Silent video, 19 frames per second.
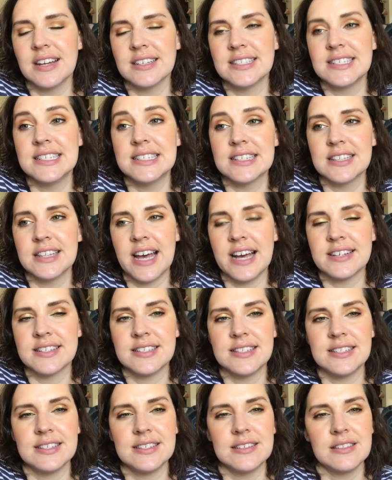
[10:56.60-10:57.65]
season
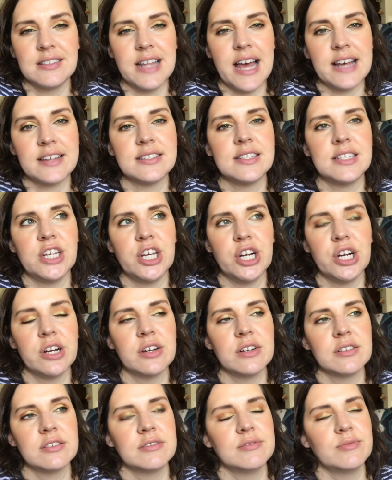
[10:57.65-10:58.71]
last
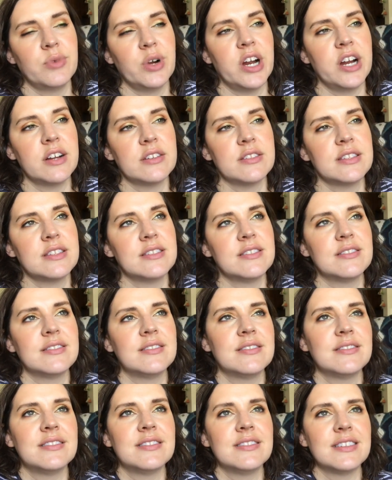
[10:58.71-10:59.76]
year where
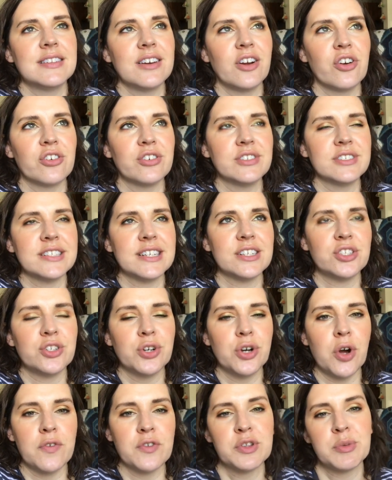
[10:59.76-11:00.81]
the girls like
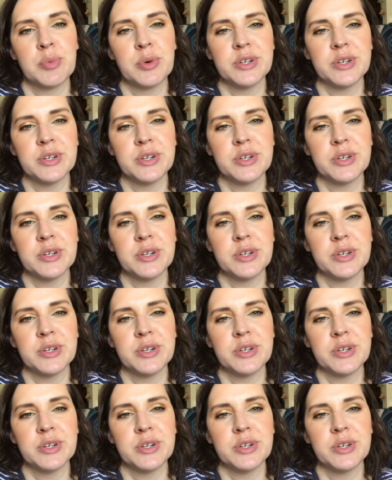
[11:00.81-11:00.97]
took over the